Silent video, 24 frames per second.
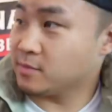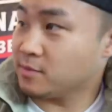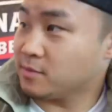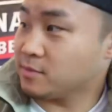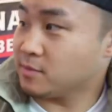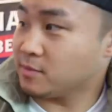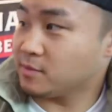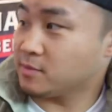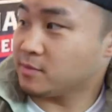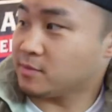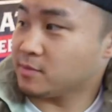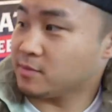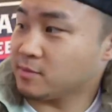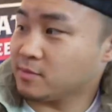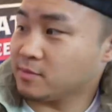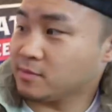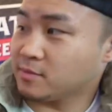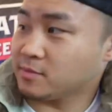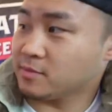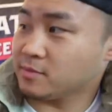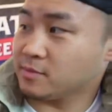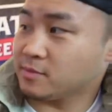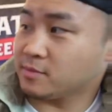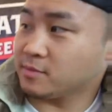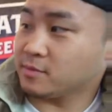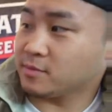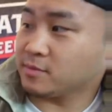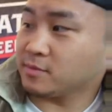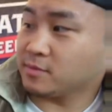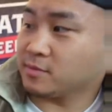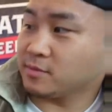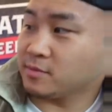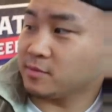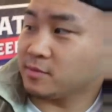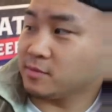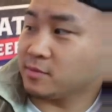
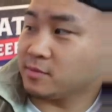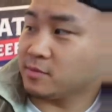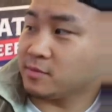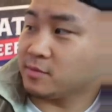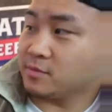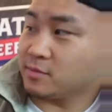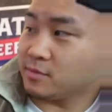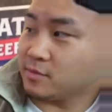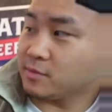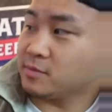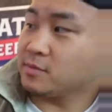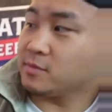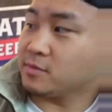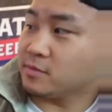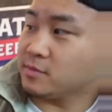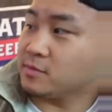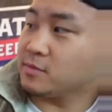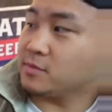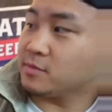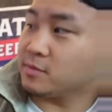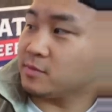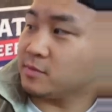This person isn't speaking.